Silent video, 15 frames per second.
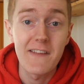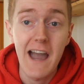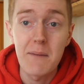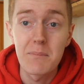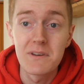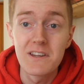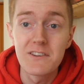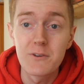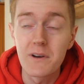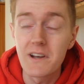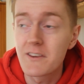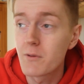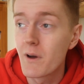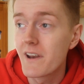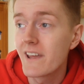that happened in
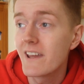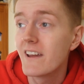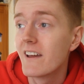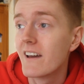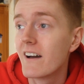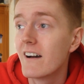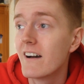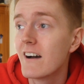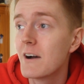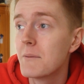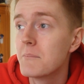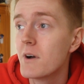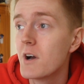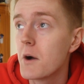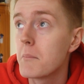2020,
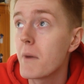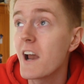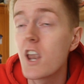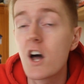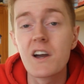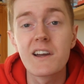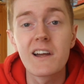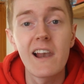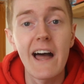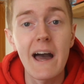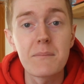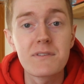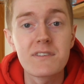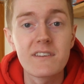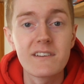my lung
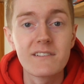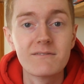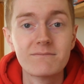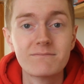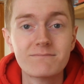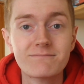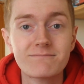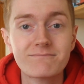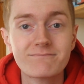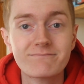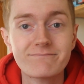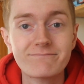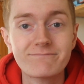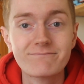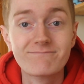collapse. So basically
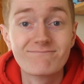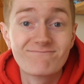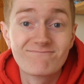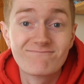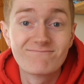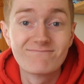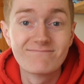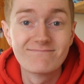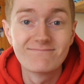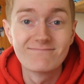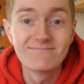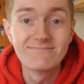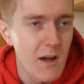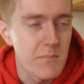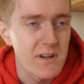I got into
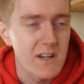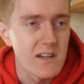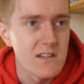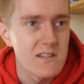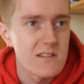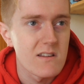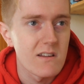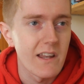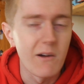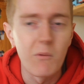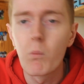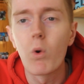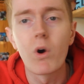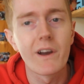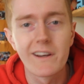running because, like,
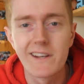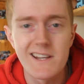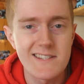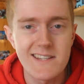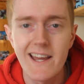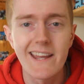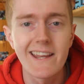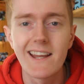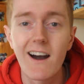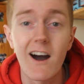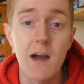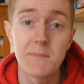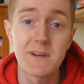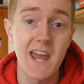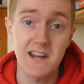what can I say?
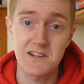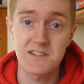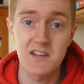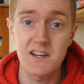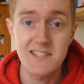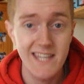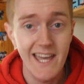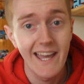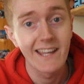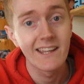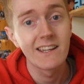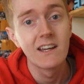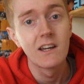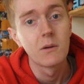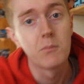I'm an exercise
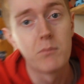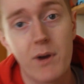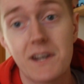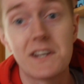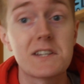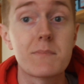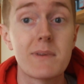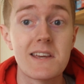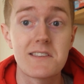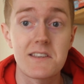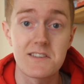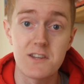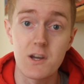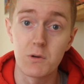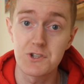king. Britney Spears
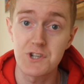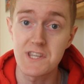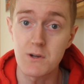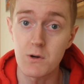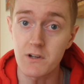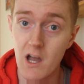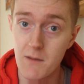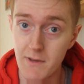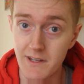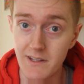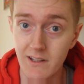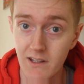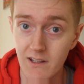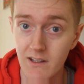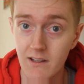doesn't know what she's got coming.
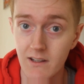And I